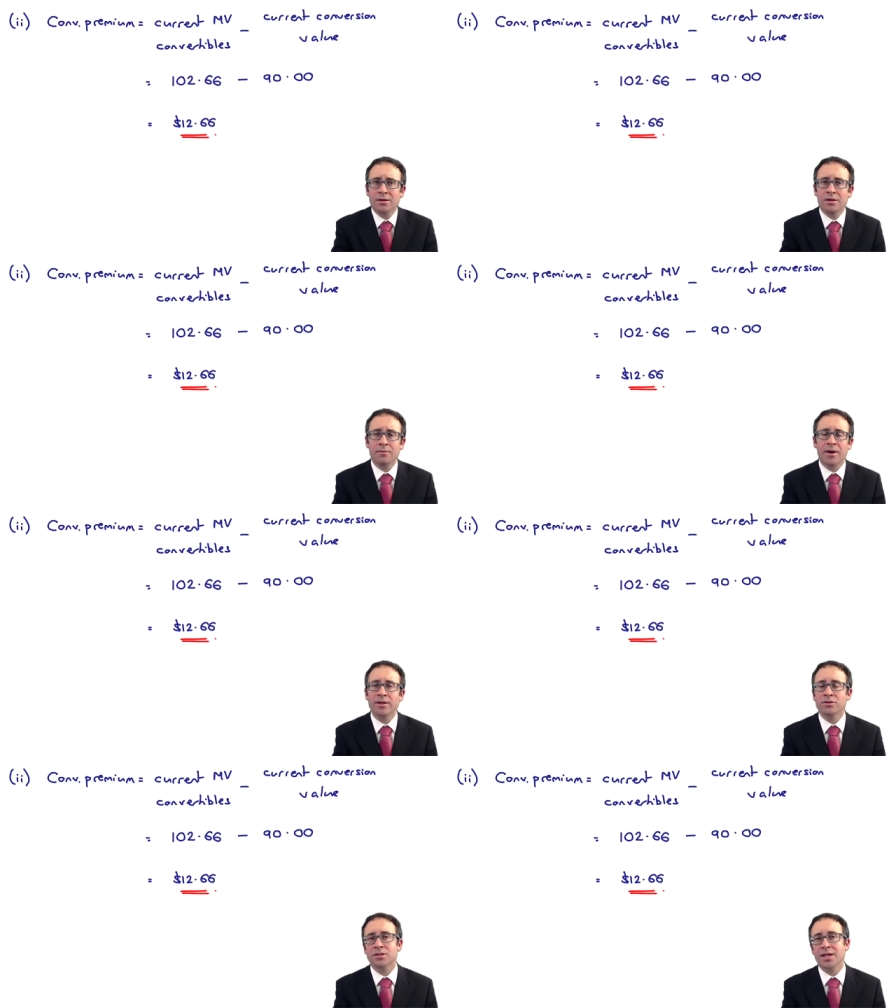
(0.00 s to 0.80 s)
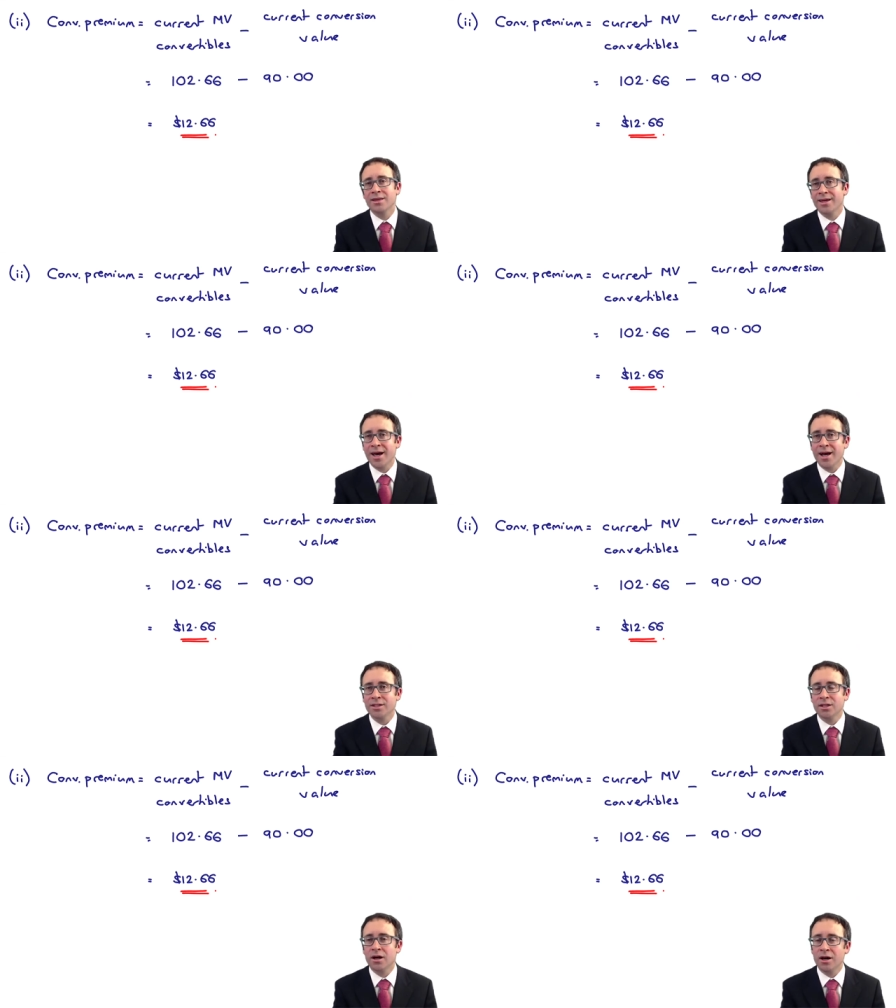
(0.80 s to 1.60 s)
you, might just take the
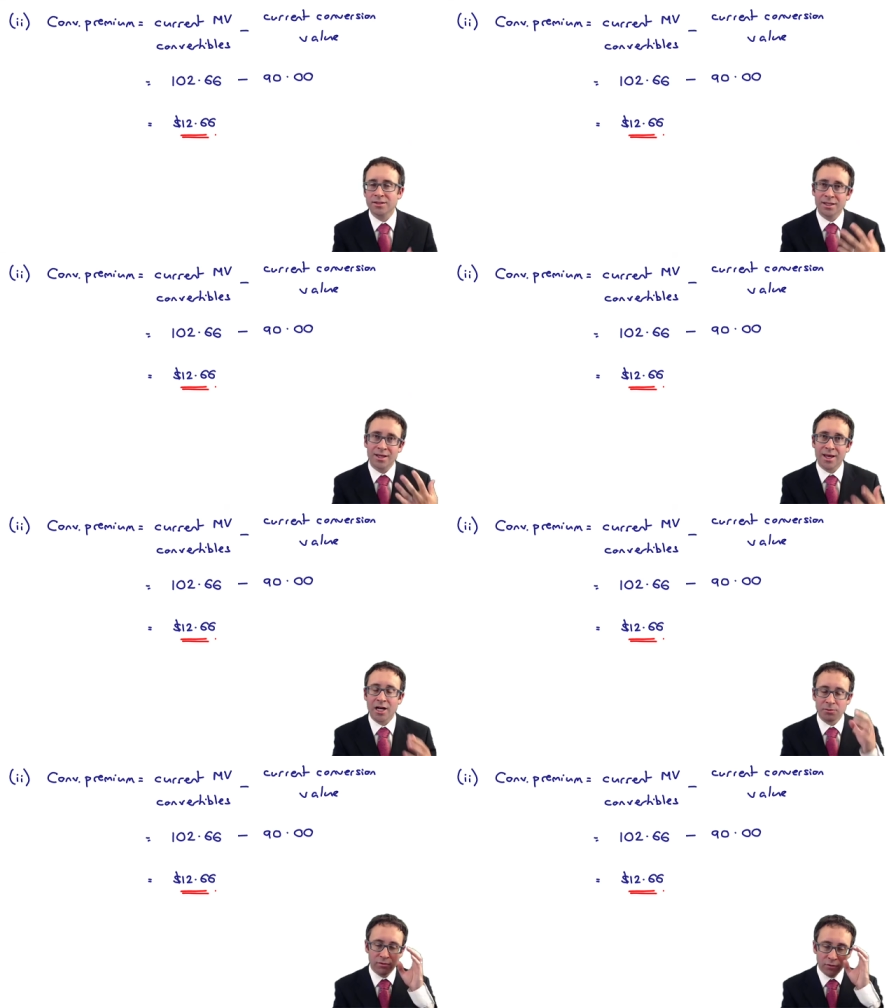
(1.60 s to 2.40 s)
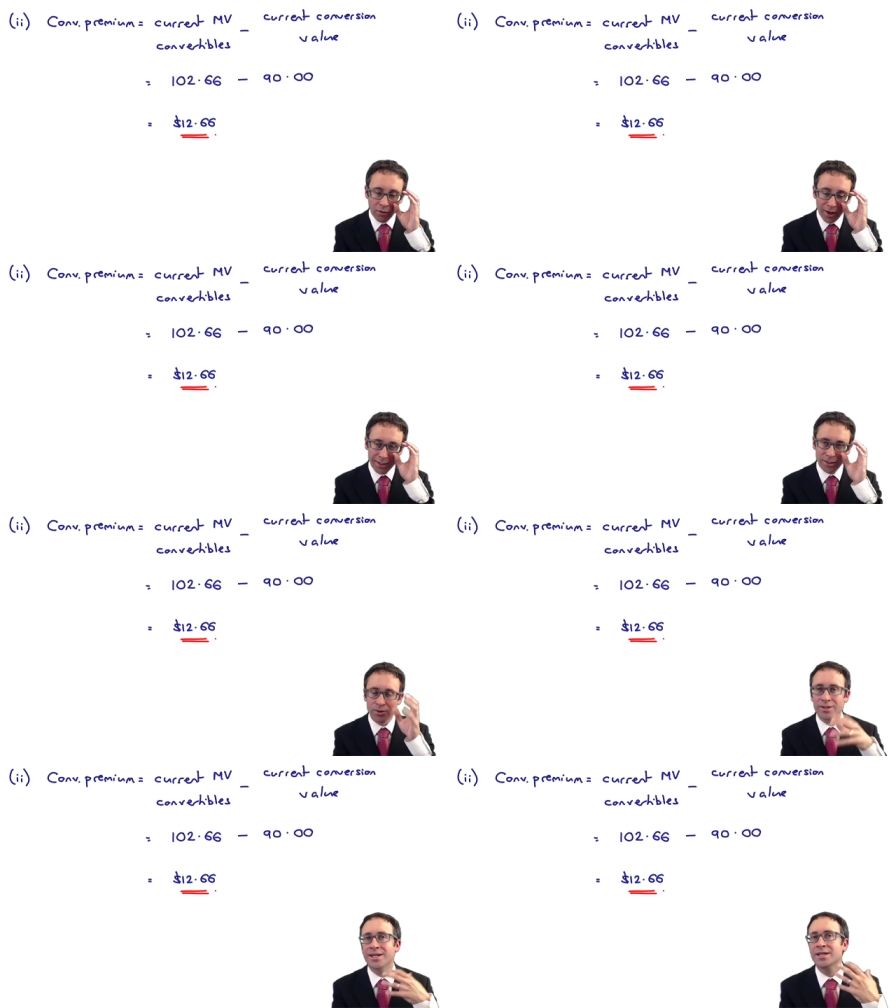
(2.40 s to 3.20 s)
cash you can't take the cash beforehand
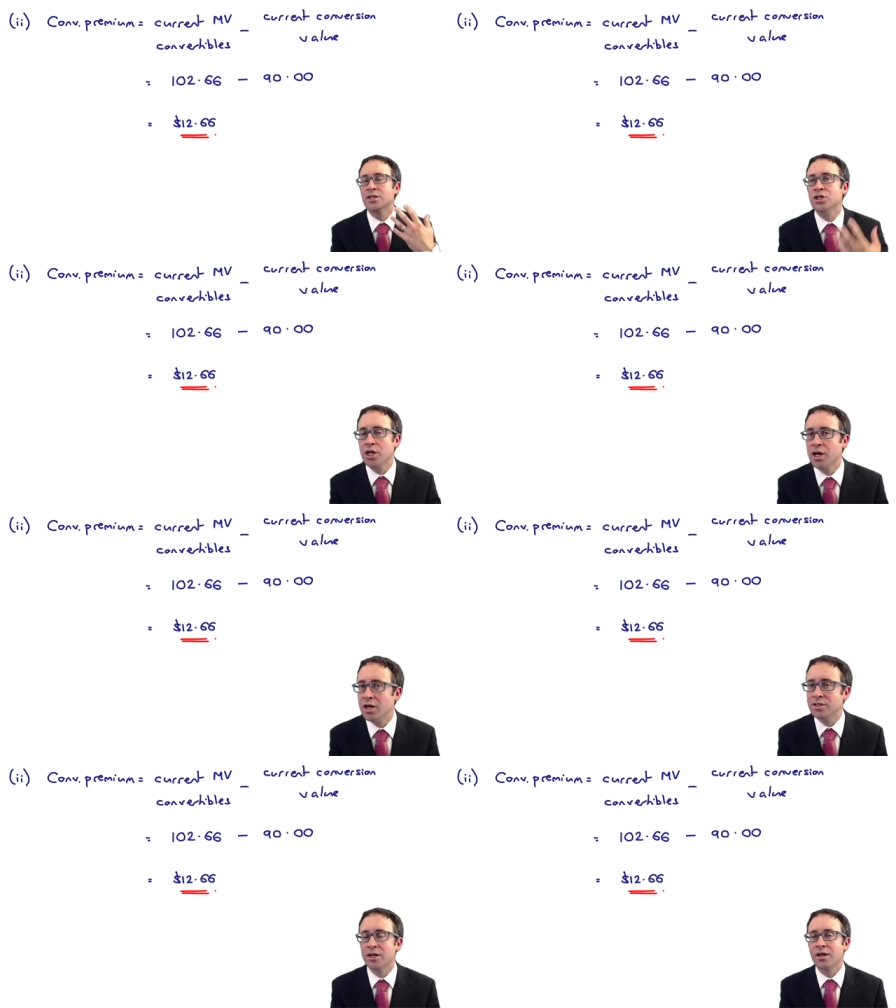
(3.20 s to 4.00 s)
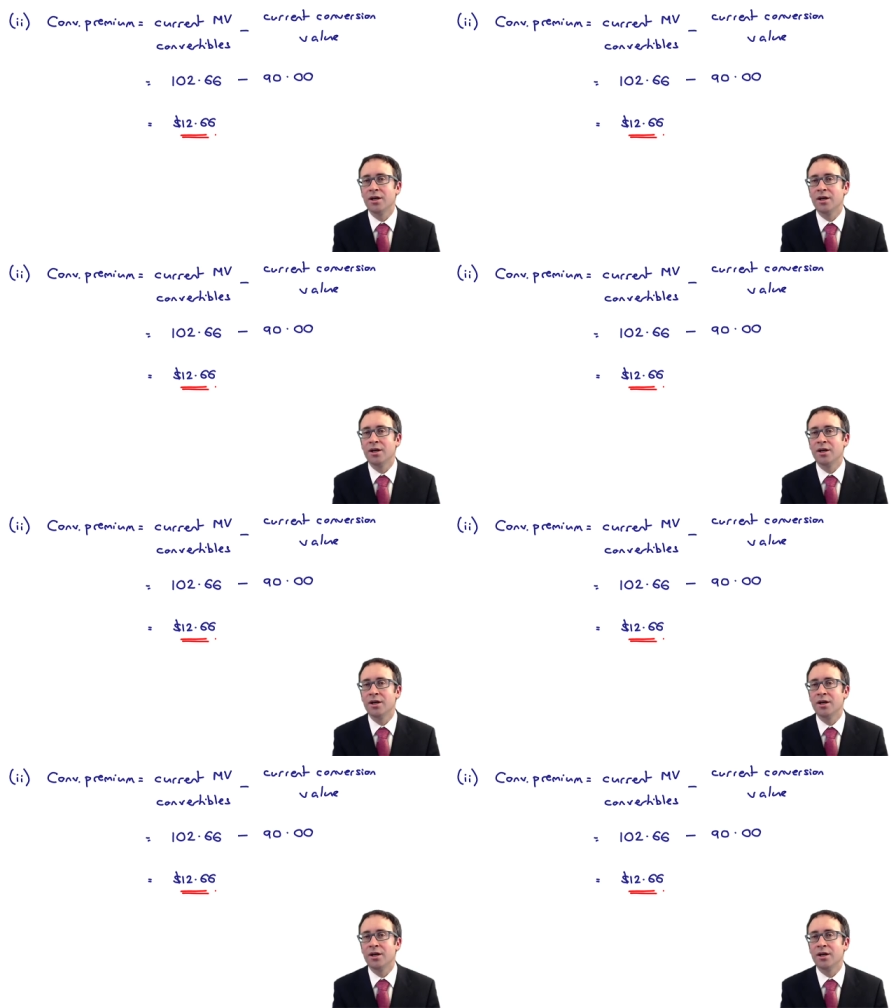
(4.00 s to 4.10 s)
you can take the shares